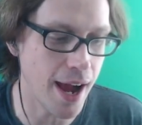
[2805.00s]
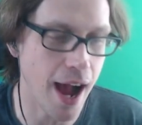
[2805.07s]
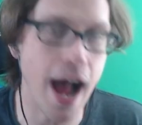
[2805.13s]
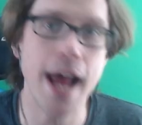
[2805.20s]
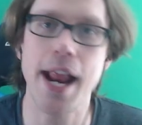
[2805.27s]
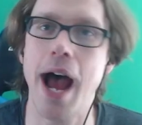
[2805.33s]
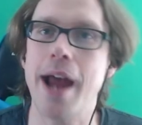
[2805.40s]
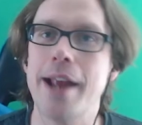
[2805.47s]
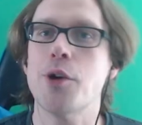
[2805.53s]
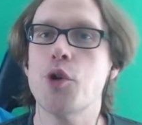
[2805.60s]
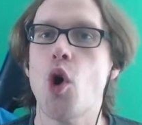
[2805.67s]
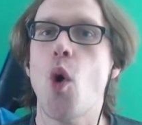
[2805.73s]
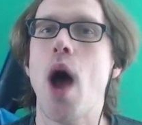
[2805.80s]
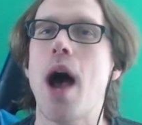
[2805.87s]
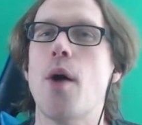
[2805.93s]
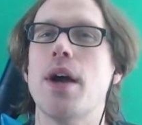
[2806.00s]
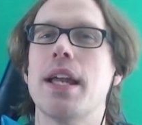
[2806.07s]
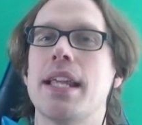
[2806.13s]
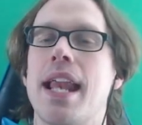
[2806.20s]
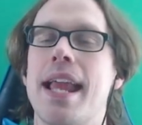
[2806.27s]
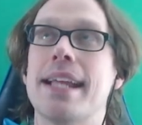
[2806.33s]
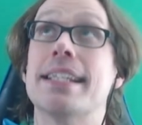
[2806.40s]
I don't know how
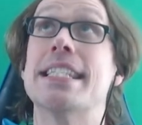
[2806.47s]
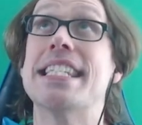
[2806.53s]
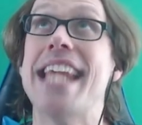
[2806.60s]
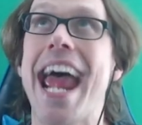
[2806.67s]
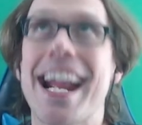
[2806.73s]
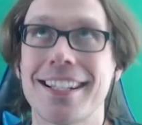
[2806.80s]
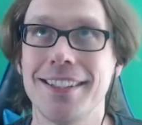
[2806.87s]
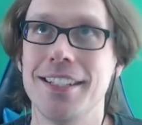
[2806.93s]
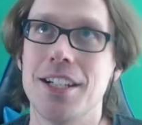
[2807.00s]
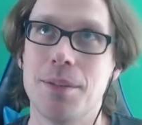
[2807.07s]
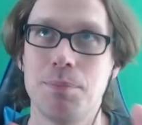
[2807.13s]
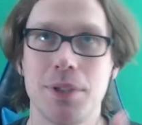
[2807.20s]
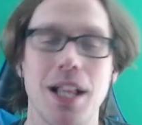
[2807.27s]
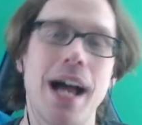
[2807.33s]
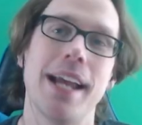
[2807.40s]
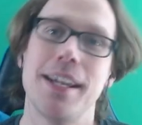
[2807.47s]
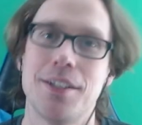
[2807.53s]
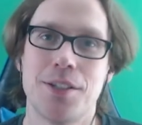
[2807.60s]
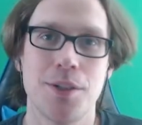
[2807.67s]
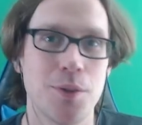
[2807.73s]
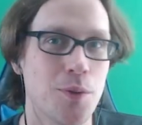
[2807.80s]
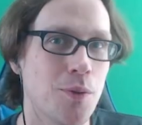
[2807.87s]
I exactly apply it
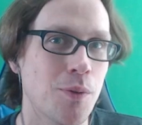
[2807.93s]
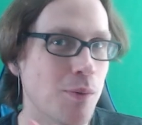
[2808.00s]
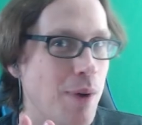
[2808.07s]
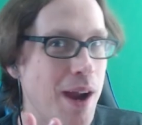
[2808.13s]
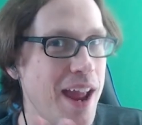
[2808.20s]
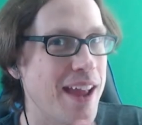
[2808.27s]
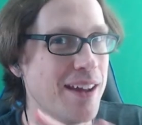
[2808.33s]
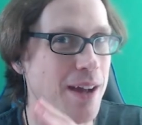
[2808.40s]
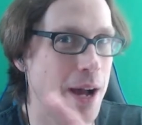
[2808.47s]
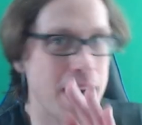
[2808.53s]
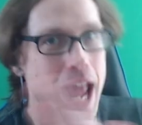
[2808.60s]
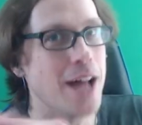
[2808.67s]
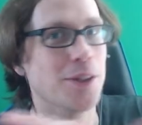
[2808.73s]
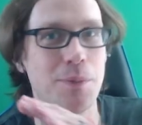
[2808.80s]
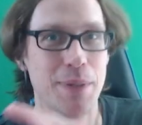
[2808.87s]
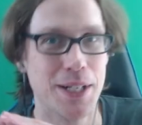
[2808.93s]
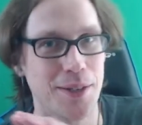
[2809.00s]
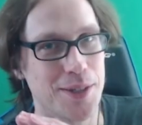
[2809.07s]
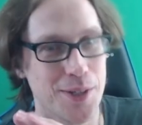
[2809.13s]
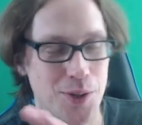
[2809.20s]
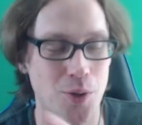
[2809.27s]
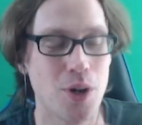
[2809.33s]
to an element of
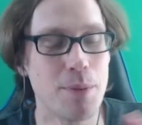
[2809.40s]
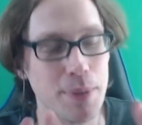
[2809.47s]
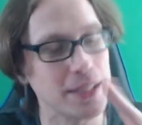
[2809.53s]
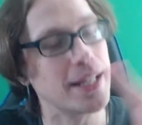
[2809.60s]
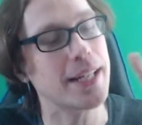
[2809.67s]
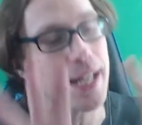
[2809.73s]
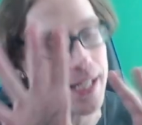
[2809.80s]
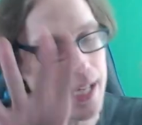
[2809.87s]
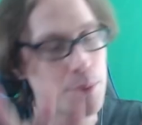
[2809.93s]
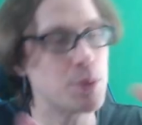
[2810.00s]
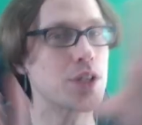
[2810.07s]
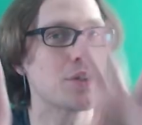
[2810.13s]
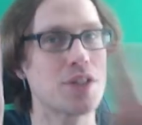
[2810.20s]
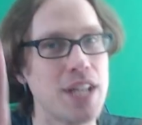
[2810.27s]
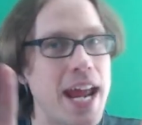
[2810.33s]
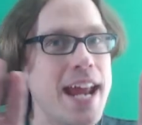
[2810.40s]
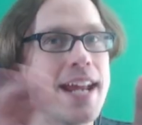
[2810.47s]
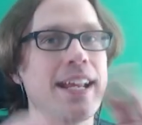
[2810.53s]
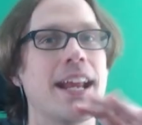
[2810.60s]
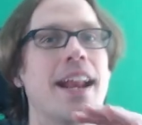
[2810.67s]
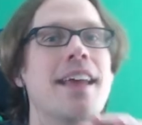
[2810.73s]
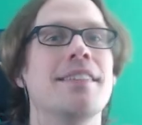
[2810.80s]
the story, but like I get what you're
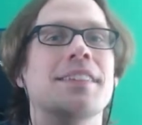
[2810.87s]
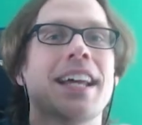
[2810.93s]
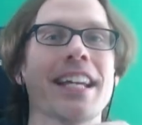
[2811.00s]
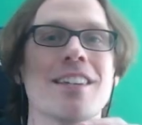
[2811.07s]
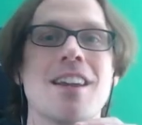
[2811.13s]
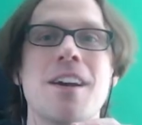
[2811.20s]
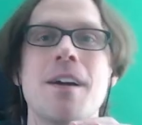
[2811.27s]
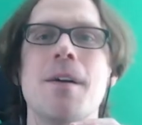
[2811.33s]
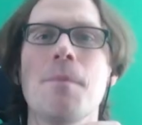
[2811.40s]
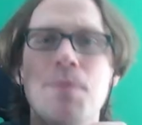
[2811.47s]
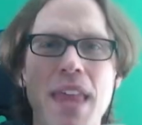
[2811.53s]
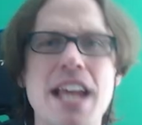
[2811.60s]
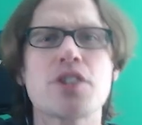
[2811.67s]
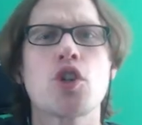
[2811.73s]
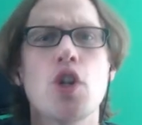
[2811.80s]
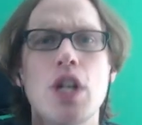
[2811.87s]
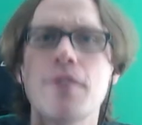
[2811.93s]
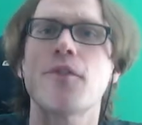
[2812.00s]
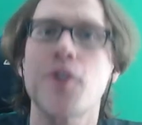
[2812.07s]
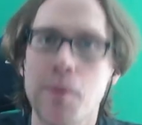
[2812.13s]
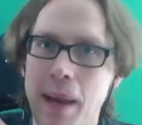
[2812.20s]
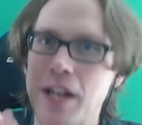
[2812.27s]
saying, and like that's good
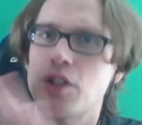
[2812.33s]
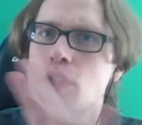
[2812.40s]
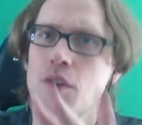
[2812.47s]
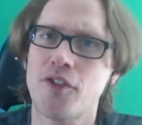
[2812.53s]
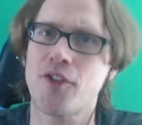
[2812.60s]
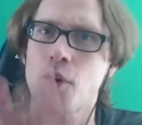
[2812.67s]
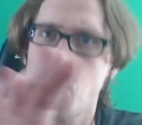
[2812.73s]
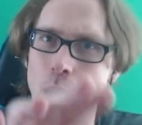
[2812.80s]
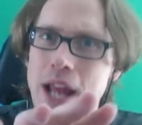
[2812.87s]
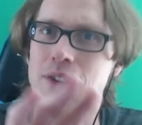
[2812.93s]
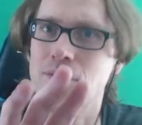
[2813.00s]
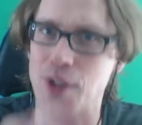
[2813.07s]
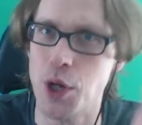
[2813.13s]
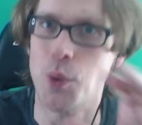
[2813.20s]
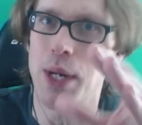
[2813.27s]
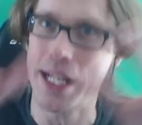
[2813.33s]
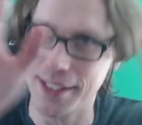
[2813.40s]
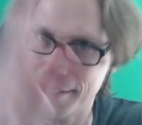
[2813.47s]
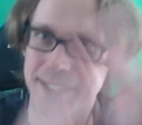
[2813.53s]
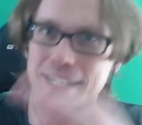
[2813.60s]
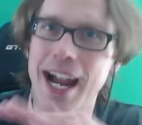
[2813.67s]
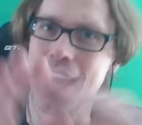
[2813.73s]
information for when viewing
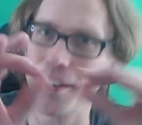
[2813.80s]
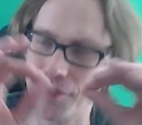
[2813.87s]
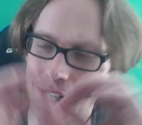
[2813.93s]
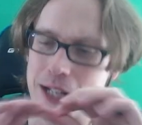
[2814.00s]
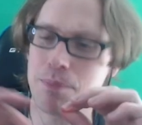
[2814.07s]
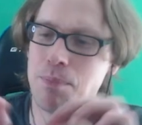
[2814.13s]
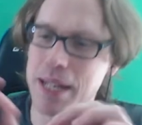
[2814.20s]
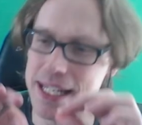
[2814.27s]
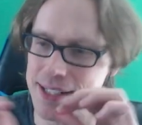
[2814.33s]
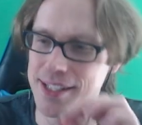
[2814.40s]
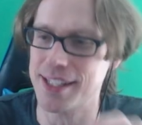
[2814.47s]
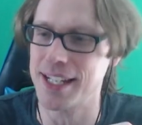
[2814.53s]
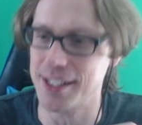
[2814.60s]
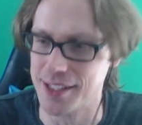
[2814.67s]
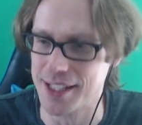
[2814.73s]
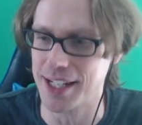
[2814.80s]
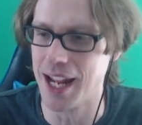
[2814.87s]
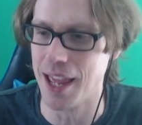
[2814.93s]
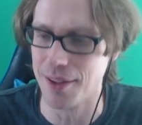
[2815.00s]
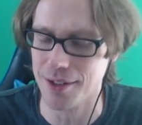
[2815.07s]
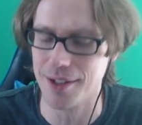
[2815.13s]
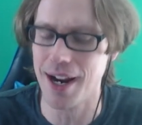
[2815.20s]
to kind of like piece things
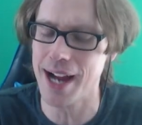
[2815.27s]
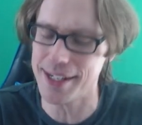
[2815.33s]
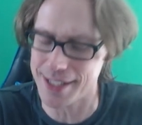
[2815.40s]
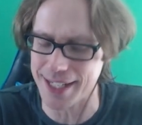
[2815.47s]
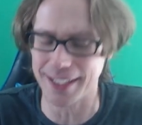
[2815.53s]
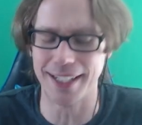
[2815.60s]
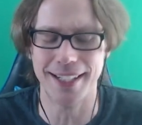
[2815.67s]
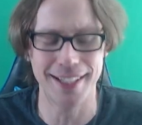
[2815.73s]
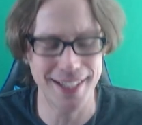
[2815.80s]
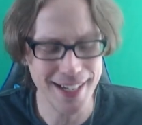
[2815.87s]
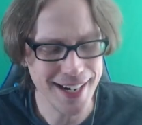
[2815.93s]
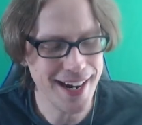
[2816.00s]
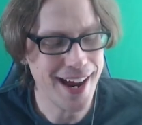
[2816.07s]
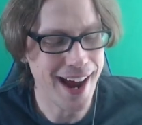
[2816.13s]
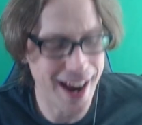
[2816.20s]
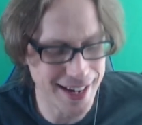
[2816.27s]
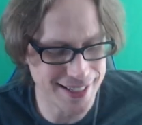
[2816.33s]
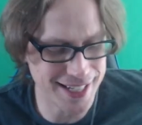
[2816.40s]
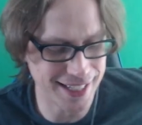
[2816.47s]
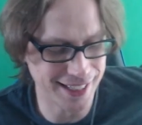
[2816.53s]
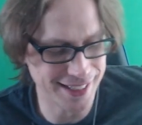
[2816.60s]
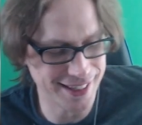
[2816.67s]
together. I dig
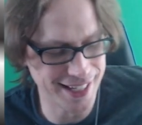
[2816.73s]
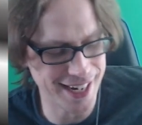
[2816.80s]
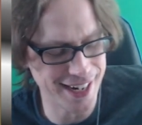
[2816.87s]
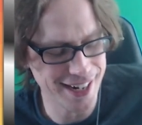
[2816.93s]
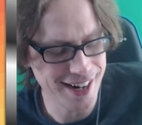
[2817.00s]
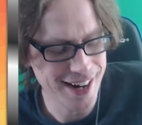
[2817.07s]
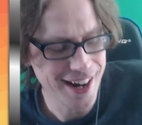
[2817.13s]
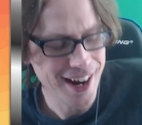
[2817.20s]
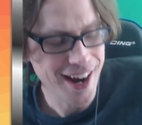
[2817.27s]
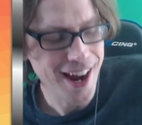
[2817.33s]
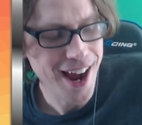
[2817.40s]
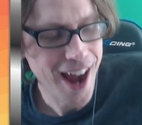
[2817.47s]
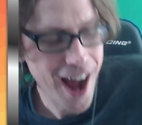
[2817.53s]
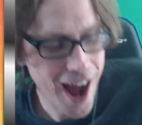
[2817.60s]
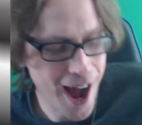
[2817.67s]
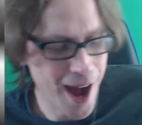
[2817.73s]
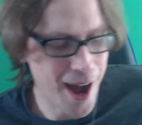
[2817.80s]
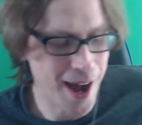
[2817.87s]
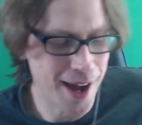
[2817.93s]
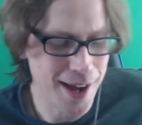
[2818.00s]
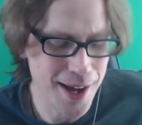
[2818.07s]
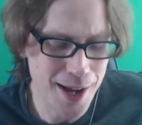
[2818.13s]
it
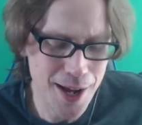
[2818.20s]
there.